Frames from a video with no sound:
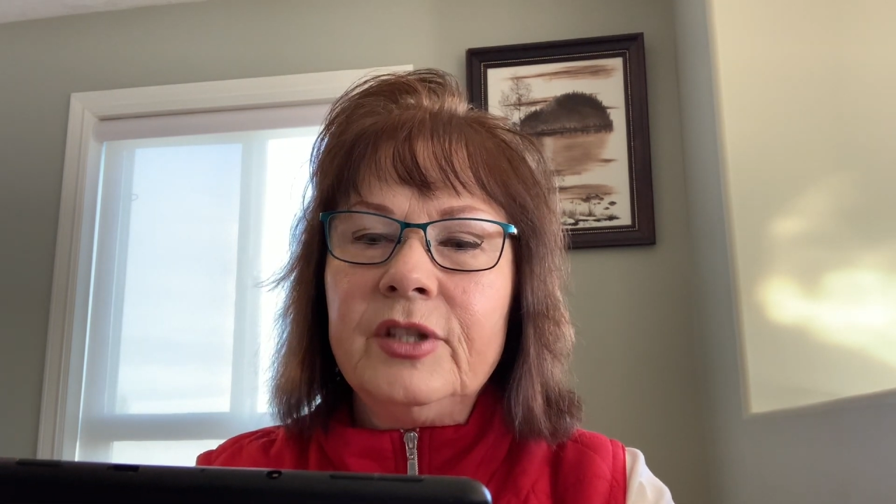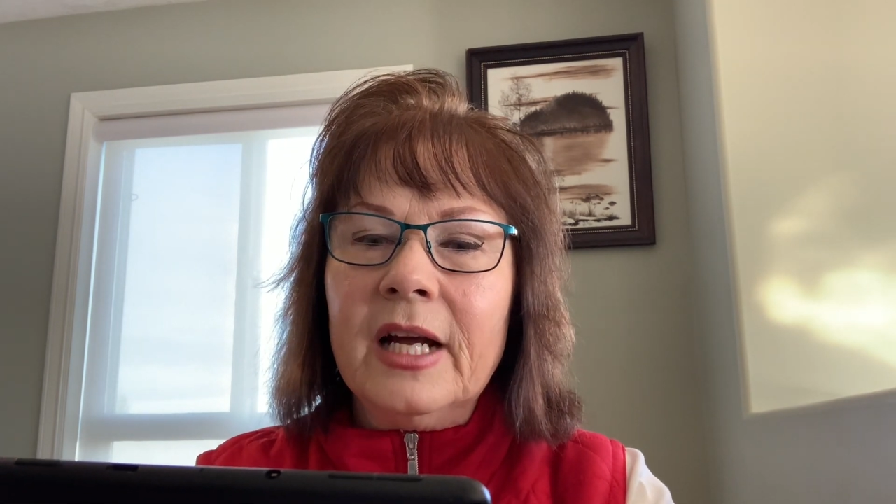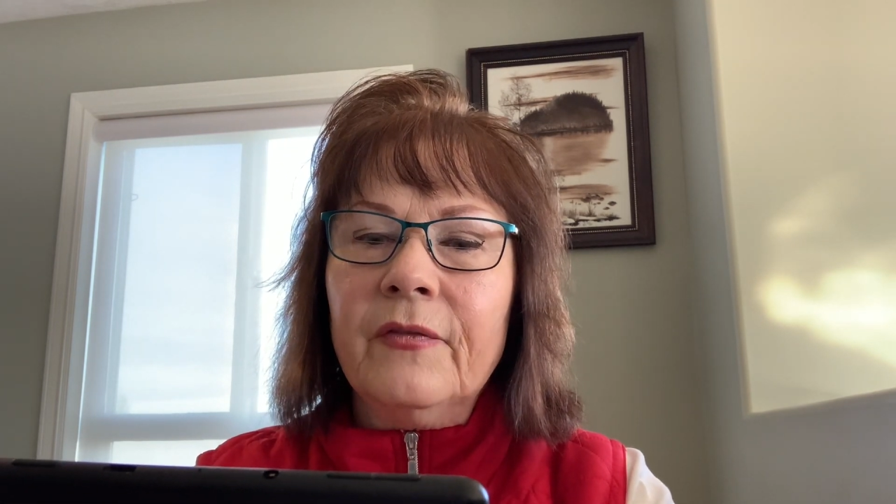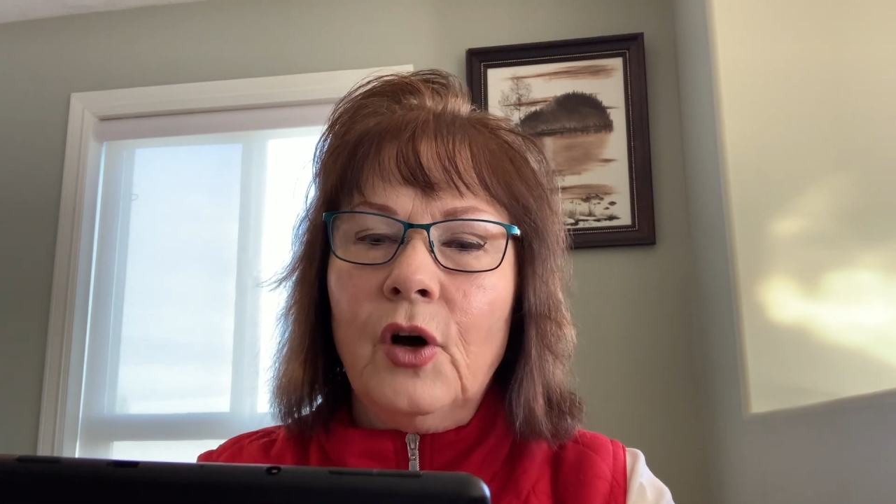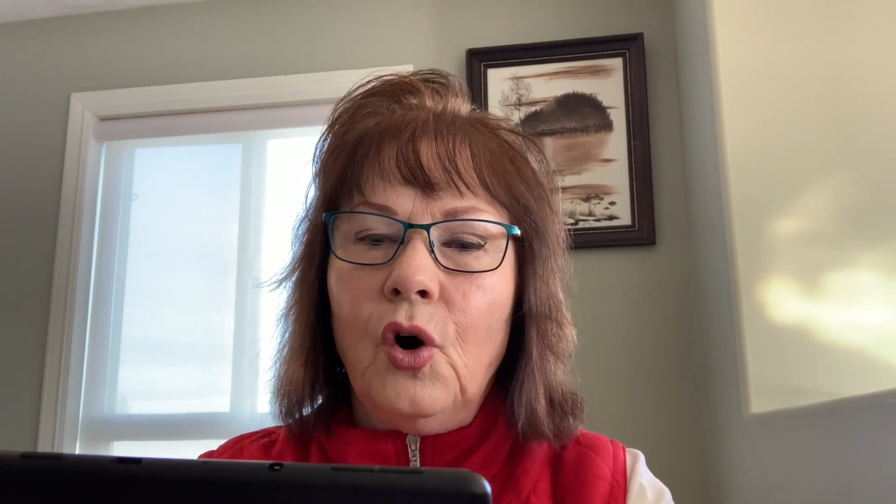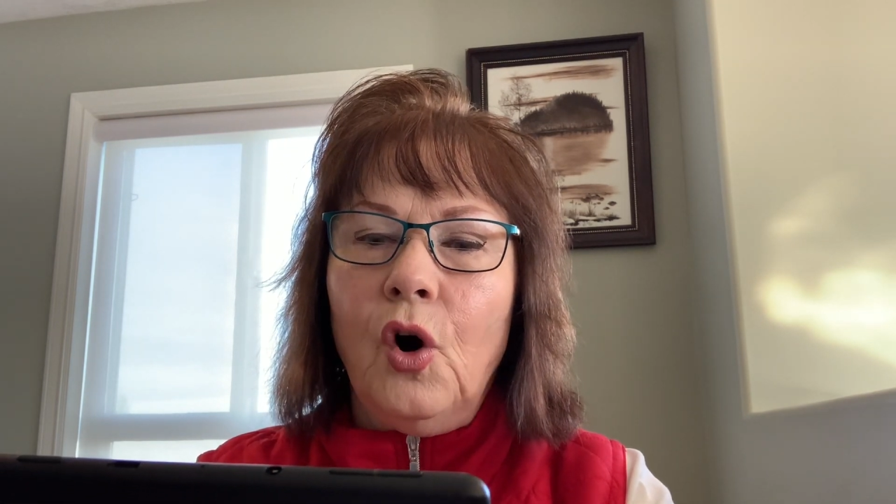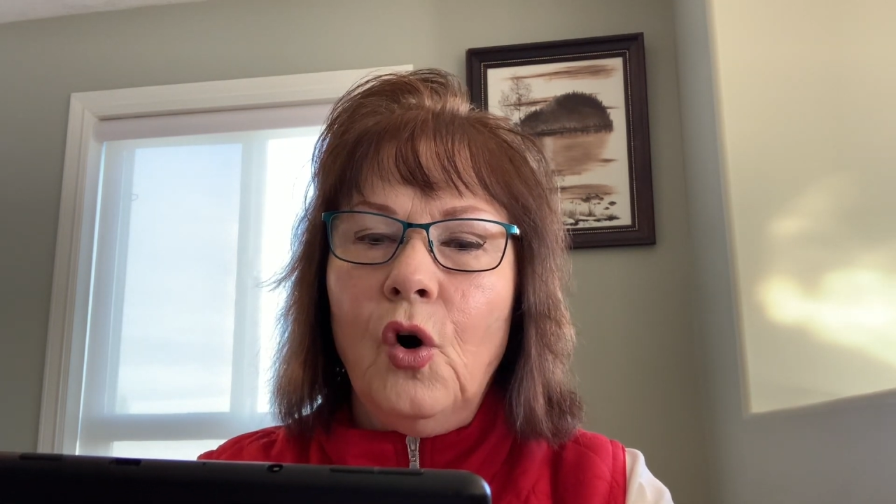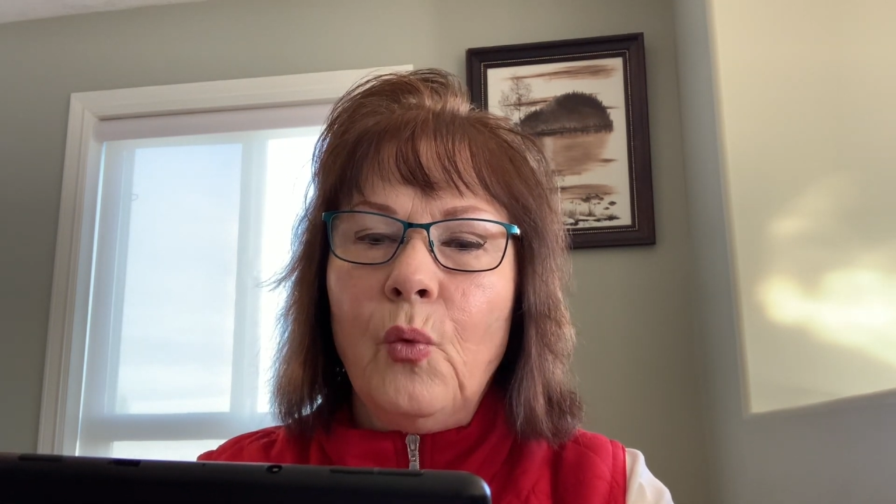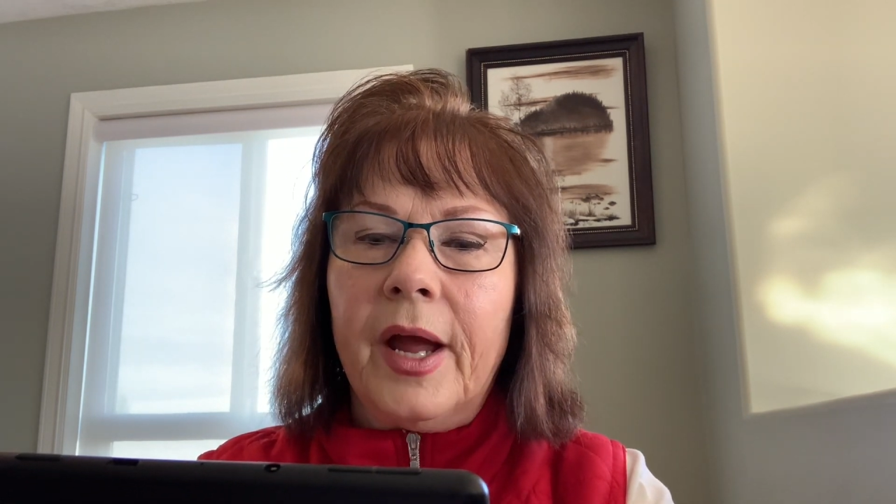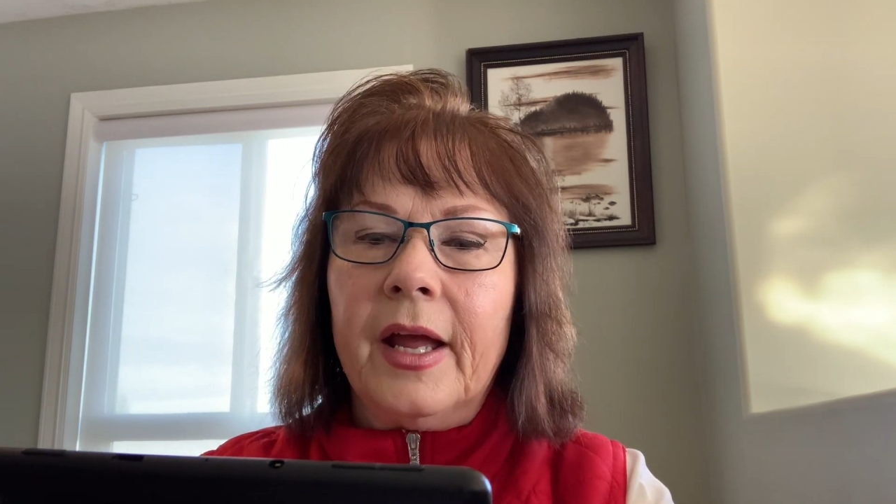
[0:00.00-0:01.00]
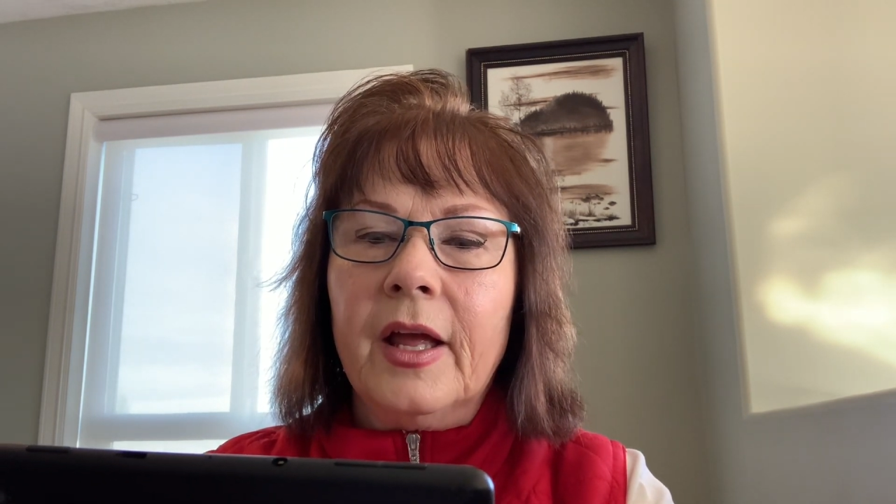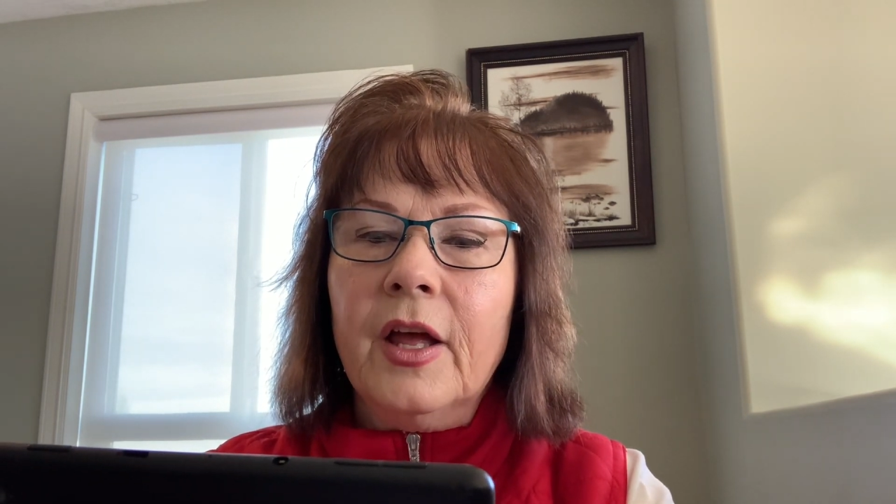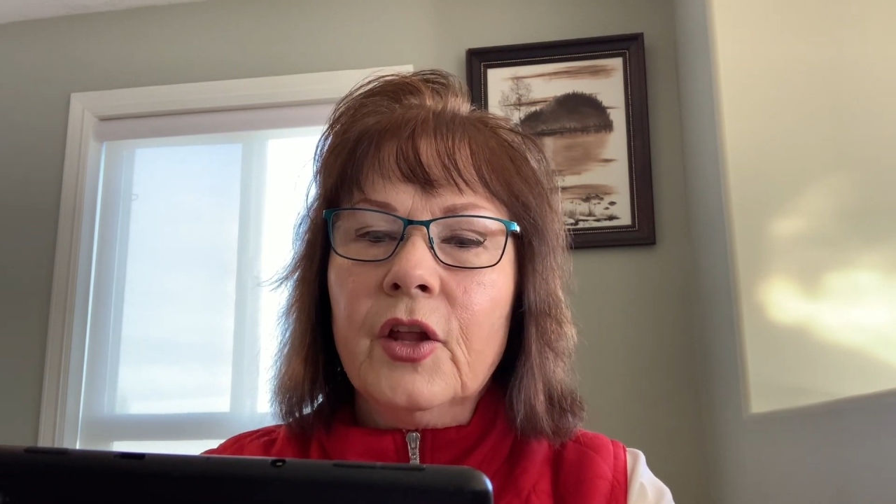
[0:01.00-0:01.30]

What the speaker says: down the hallway,